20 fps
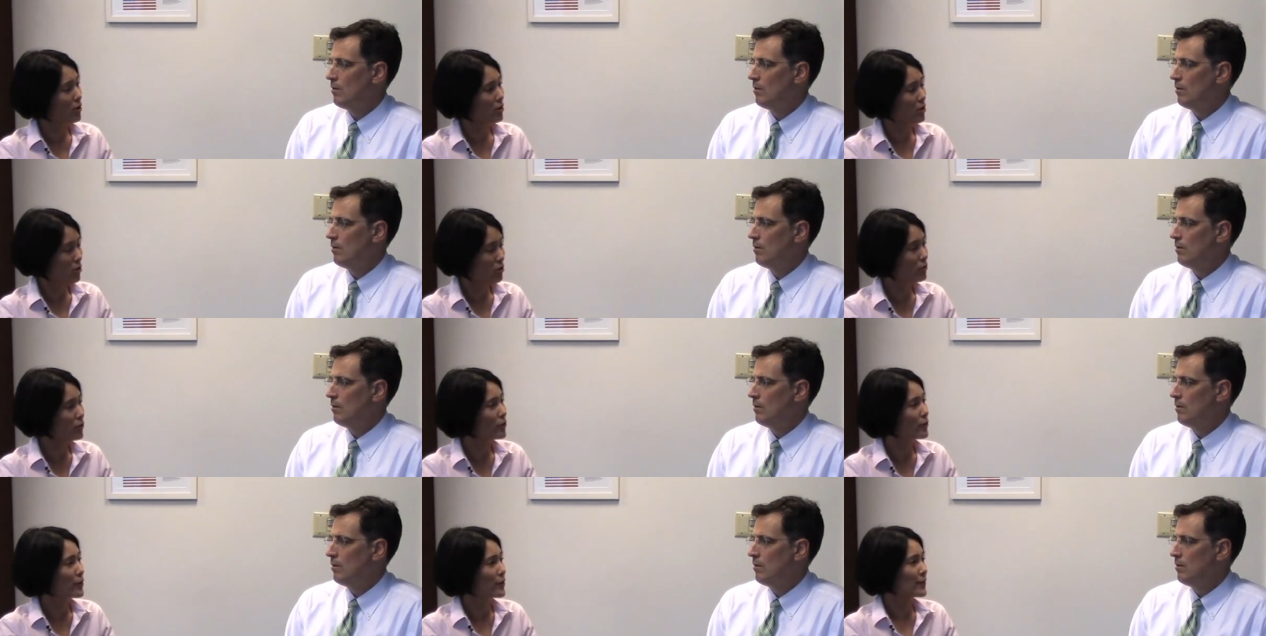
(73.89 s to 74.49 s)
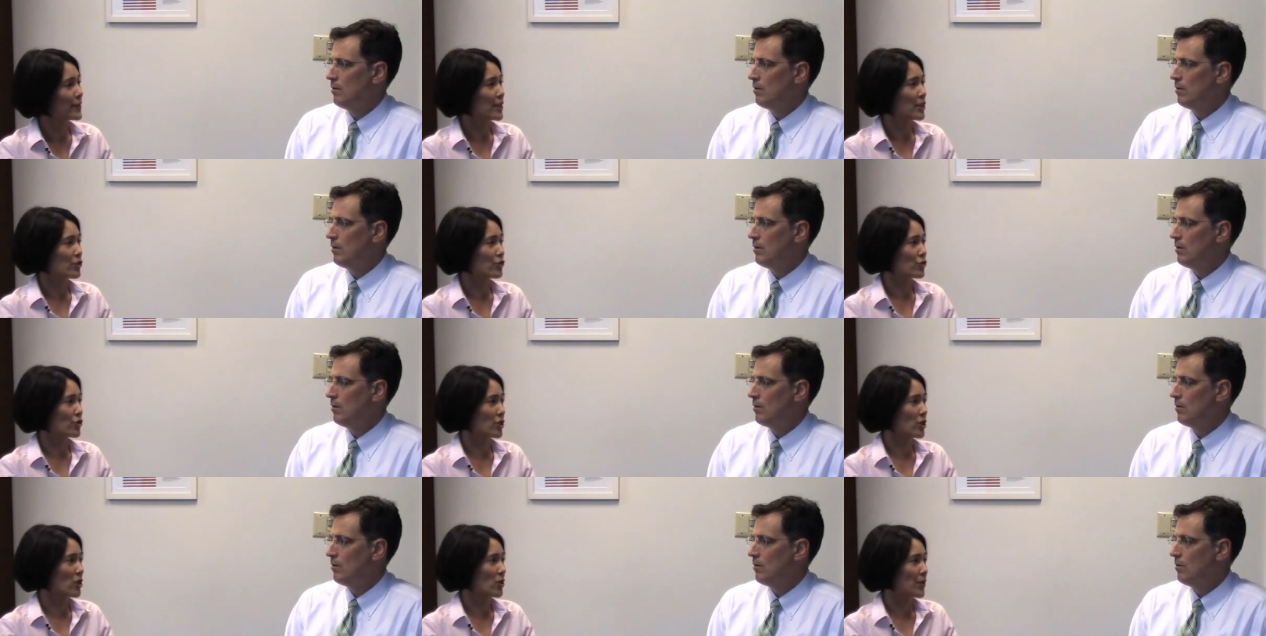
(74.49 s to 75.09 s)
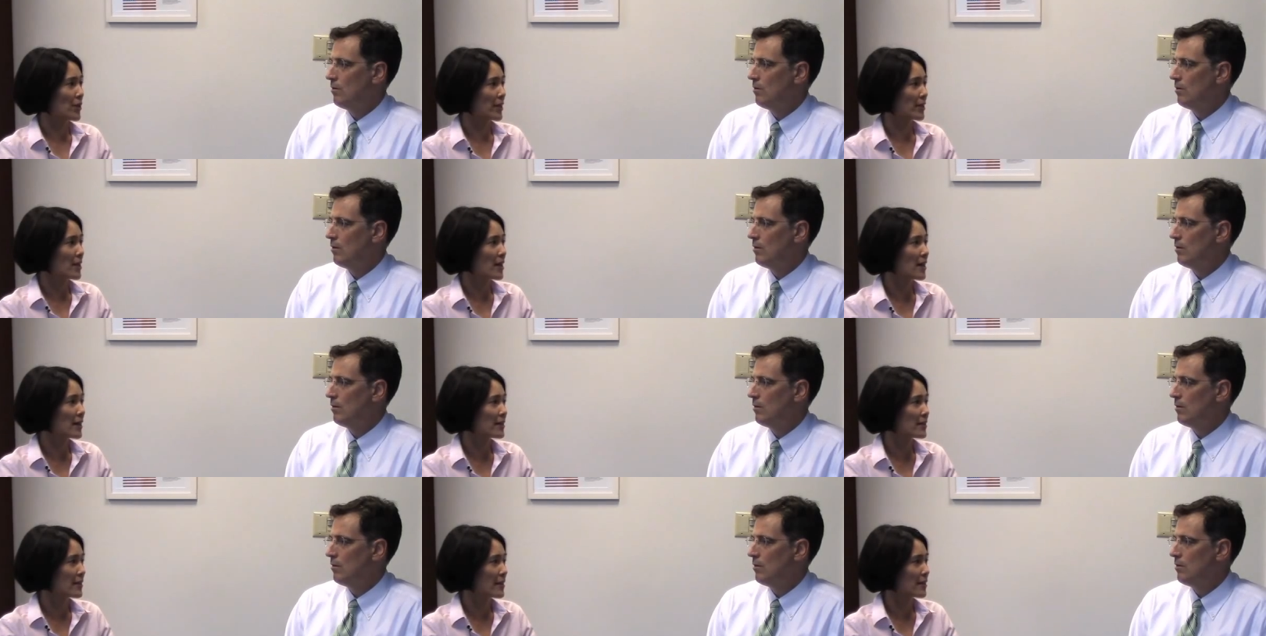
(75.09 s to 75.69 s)
Speaker 1: over 15 years ago, in the
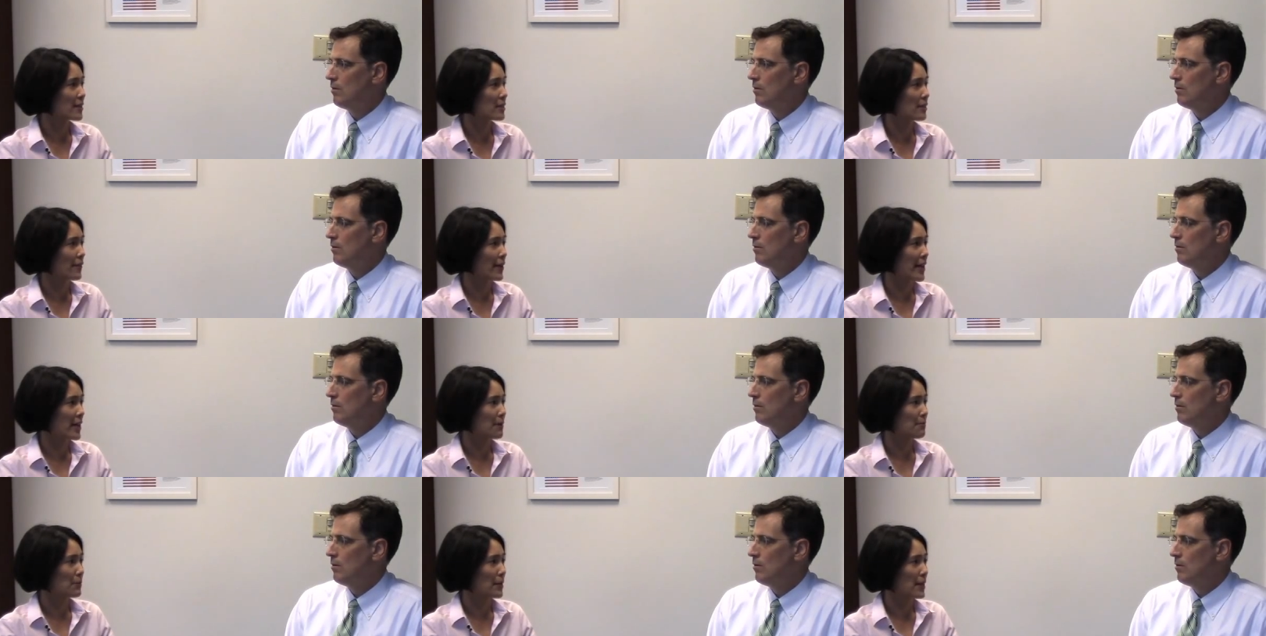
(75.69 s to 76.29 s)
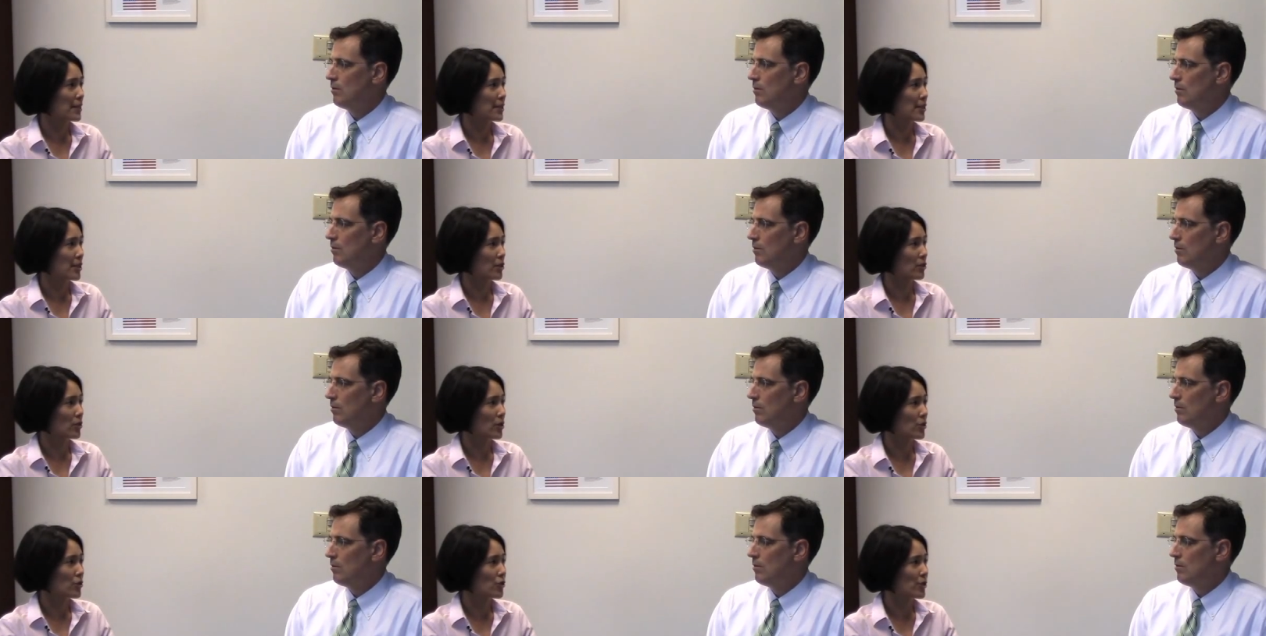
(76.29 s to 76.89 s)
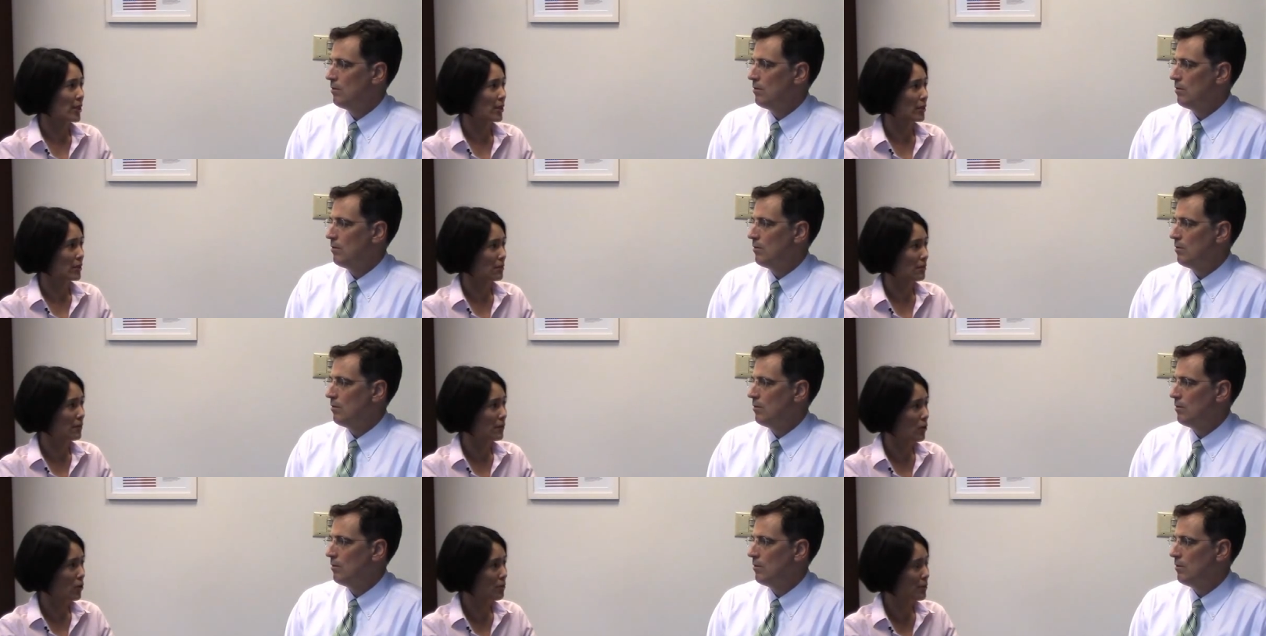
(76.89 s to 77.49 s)
context of anaplastic large cell
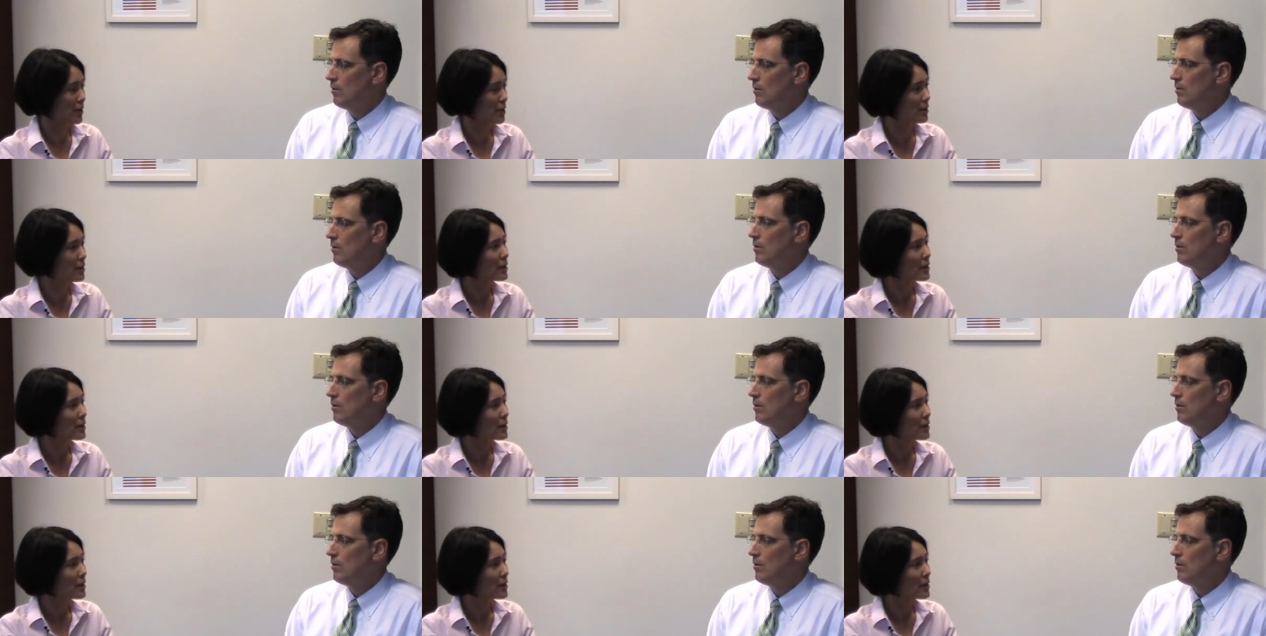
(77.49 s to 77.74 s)
lymphoma